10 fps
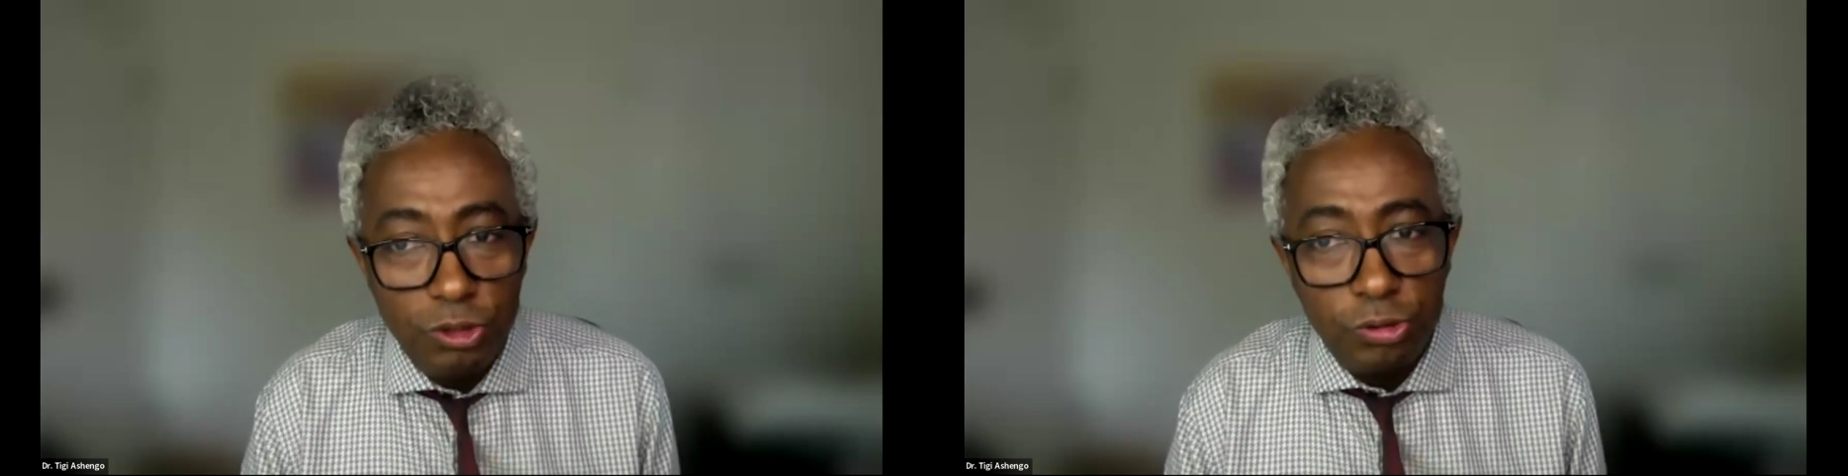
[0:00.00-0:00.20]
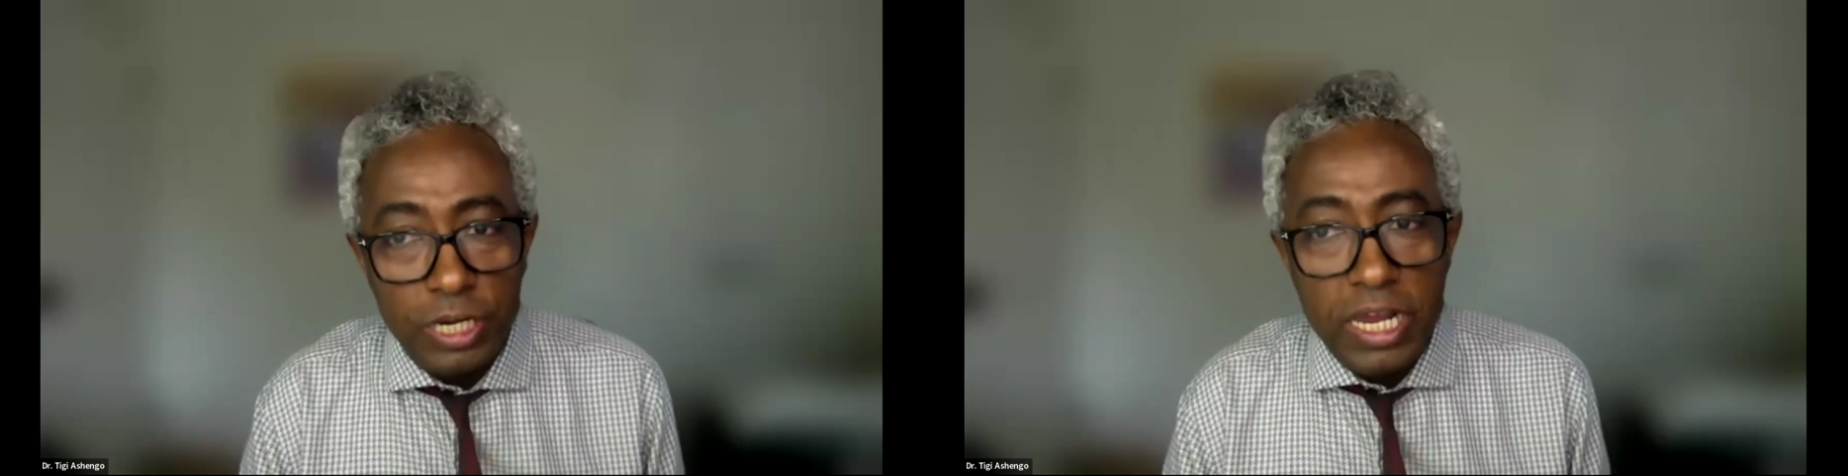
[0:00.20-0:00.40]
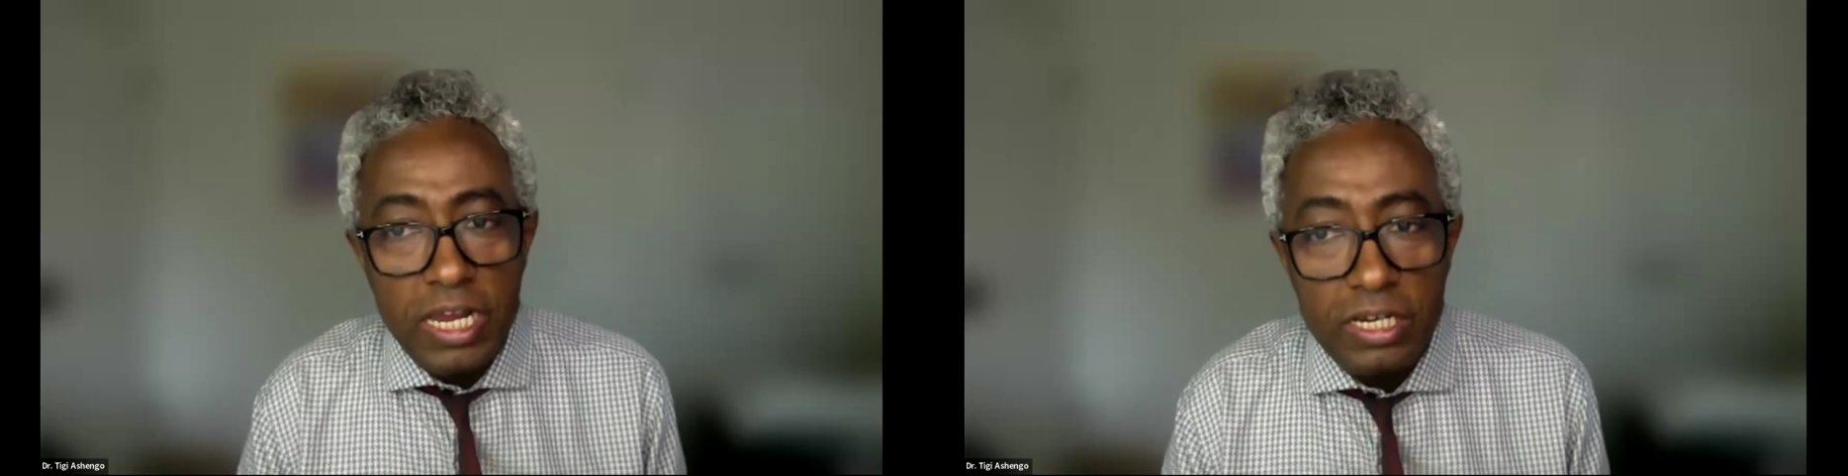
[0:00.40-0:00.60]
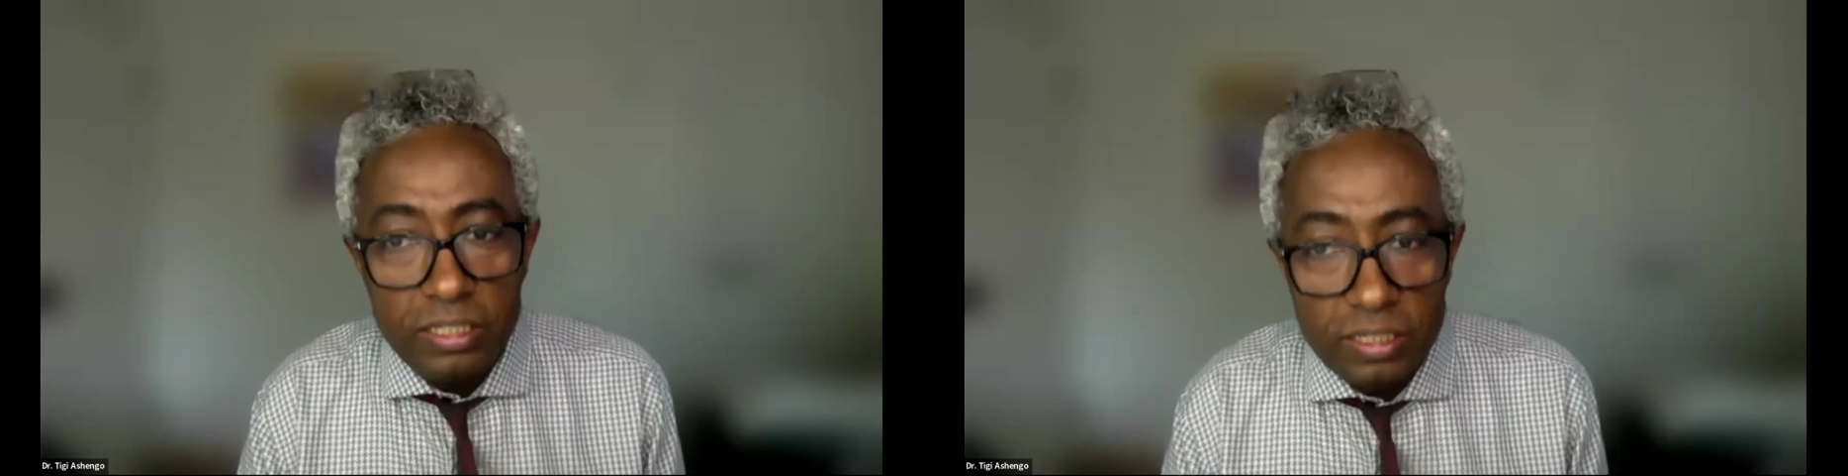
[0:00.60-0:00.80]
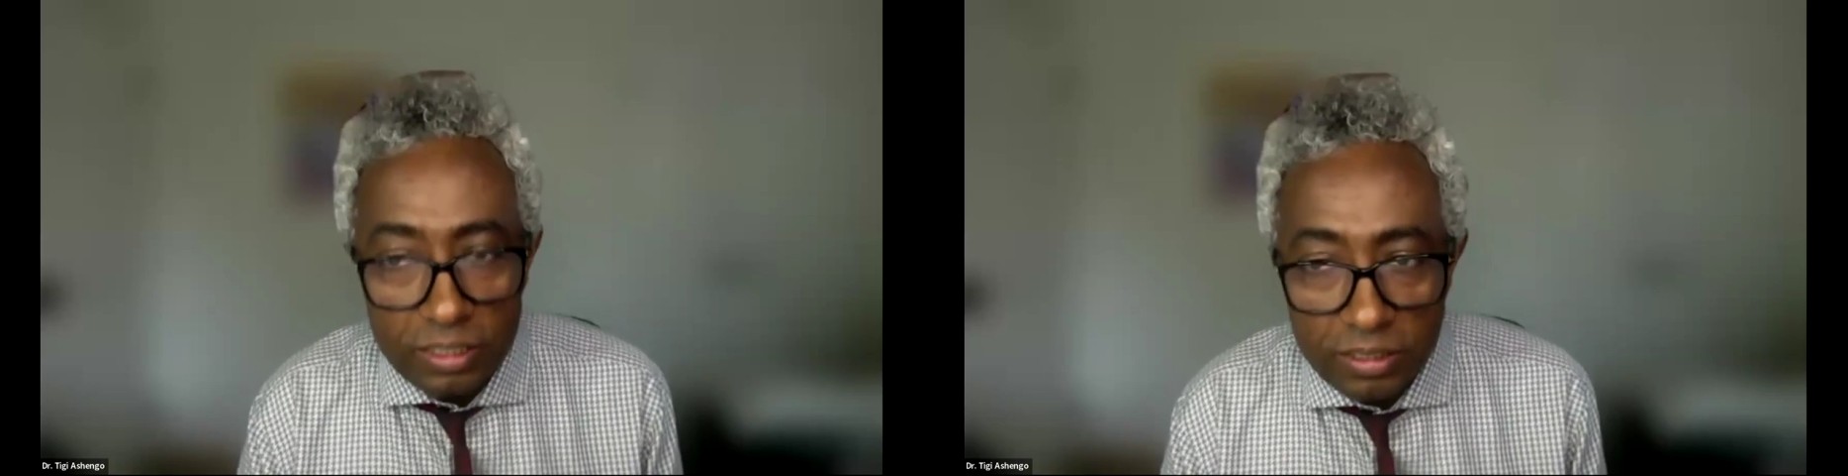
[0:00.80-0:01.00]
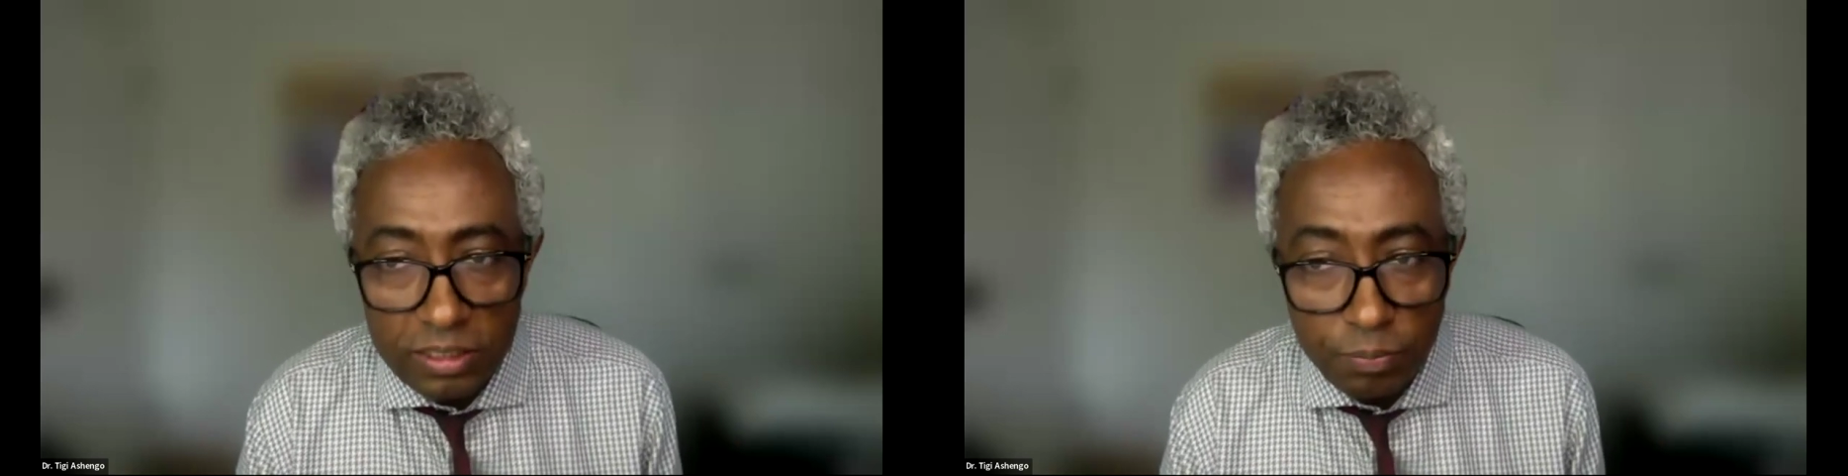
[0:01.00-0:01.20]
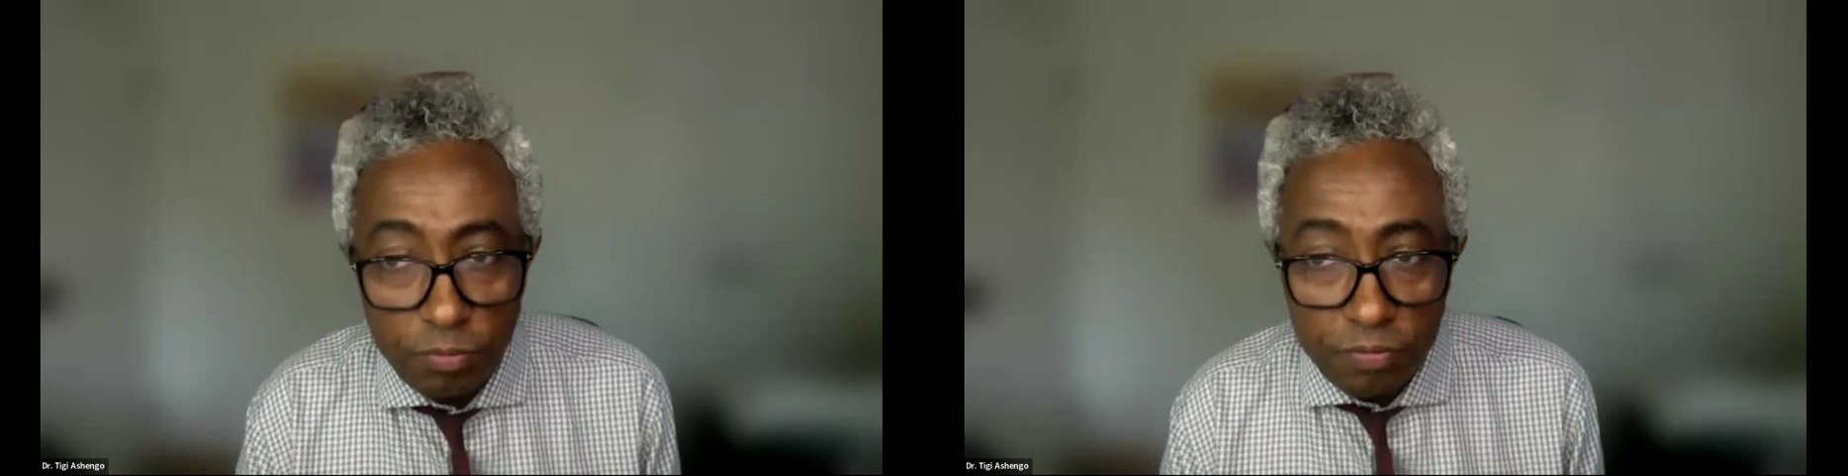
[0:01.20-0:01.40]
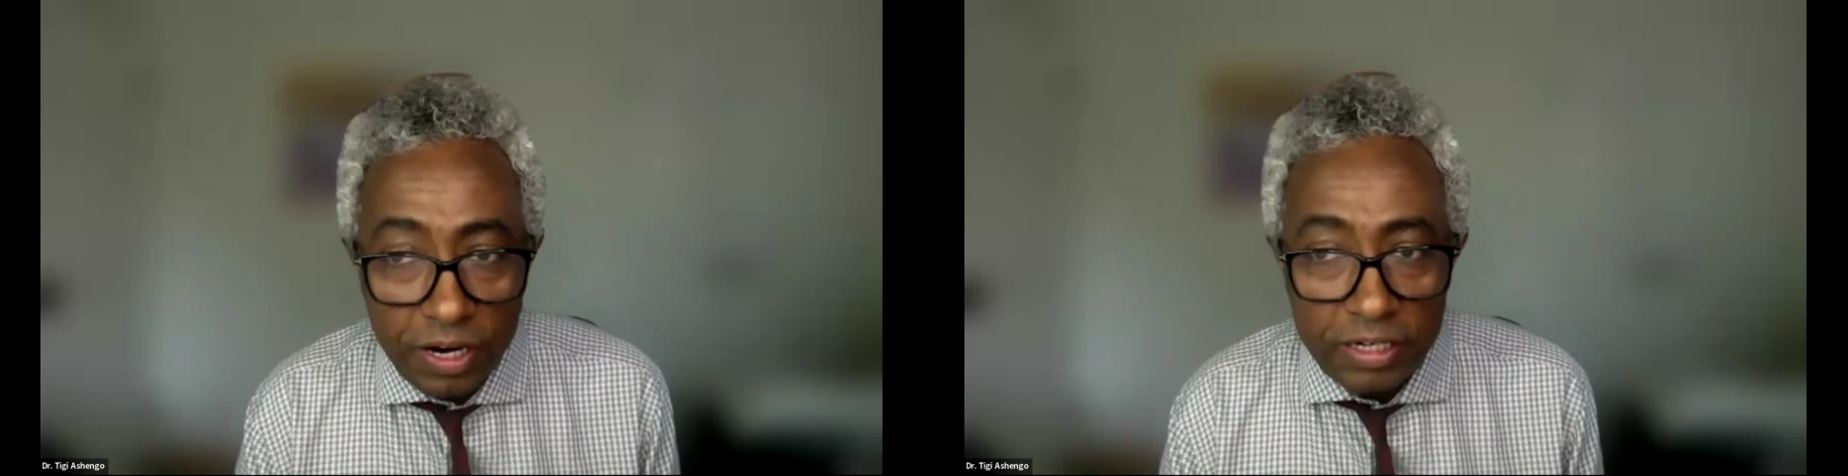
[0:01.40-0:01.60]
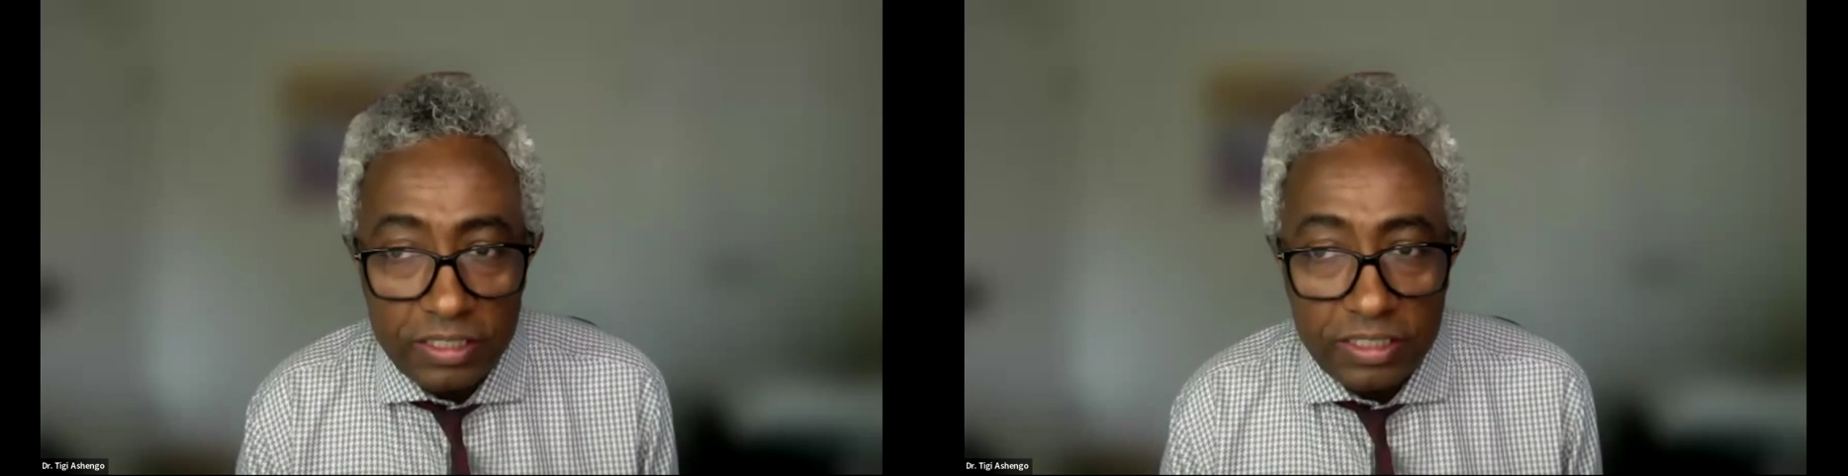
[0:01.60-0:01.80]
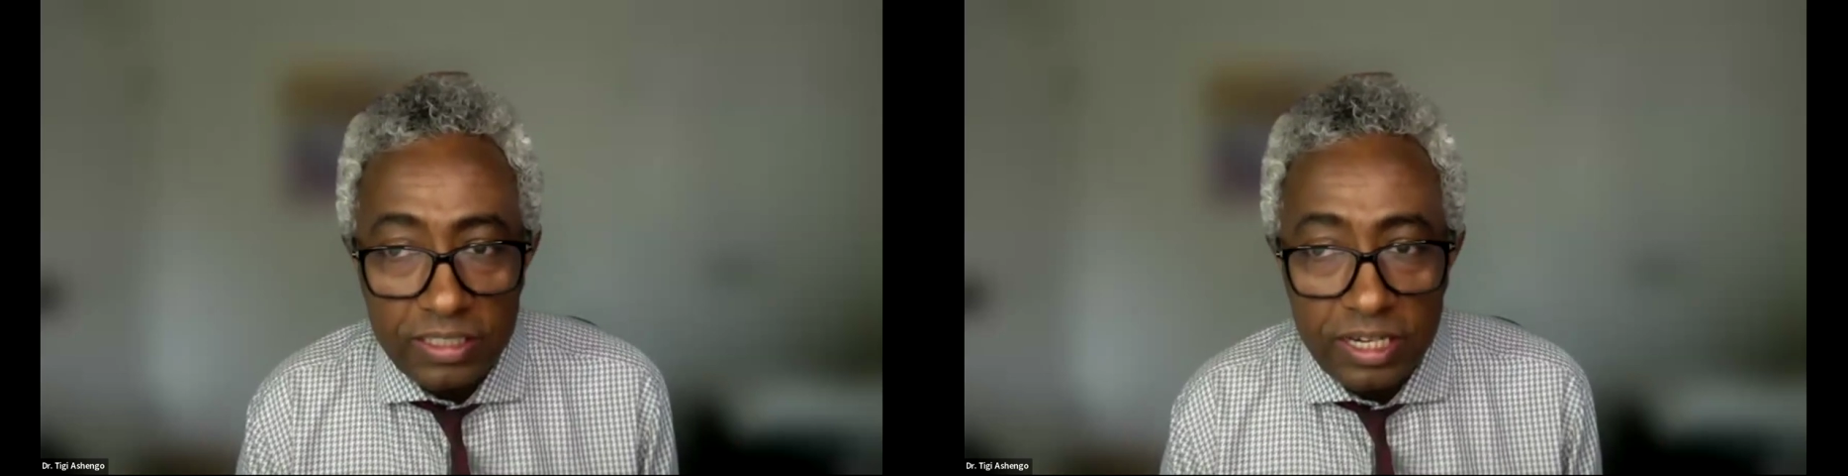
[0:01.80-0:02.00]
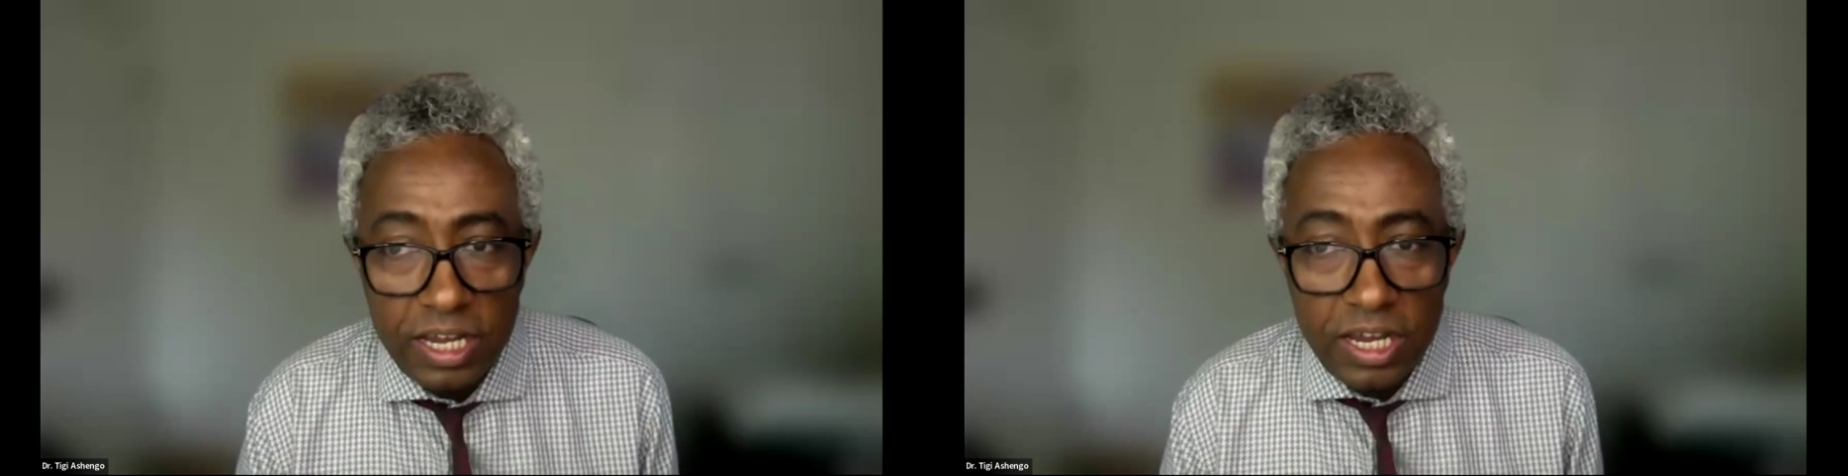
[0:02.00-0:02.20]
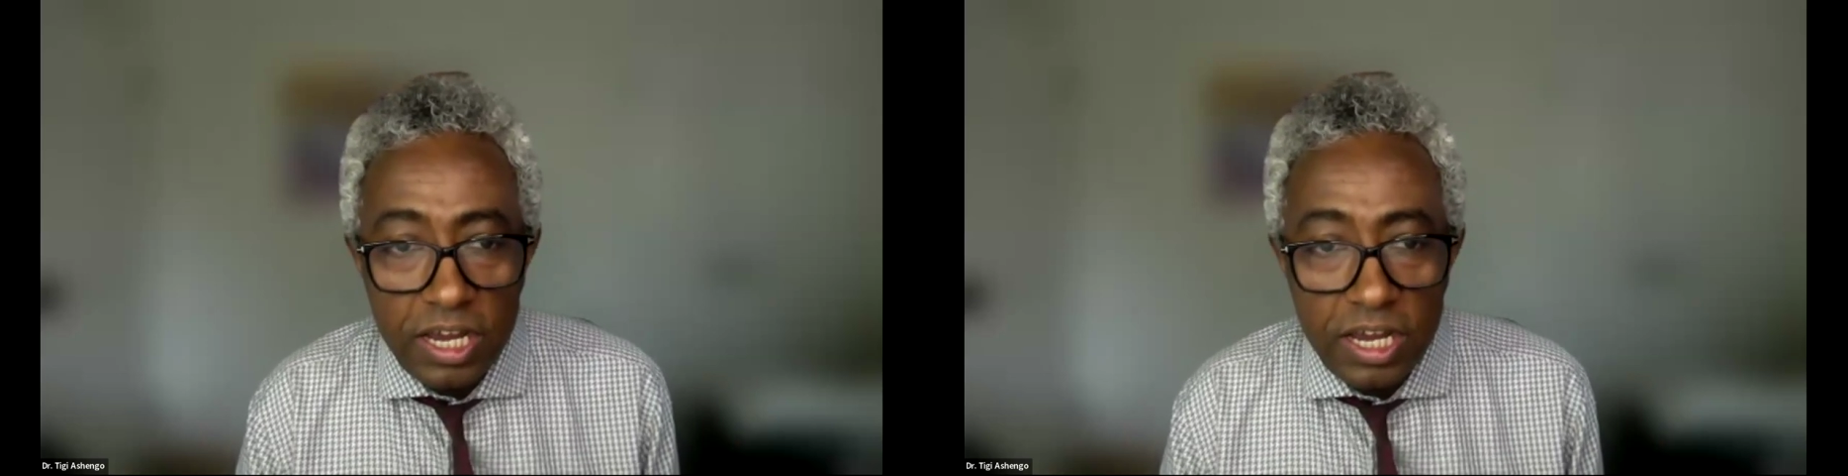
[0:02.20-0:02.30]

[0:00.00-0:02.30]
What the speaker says: trained the providers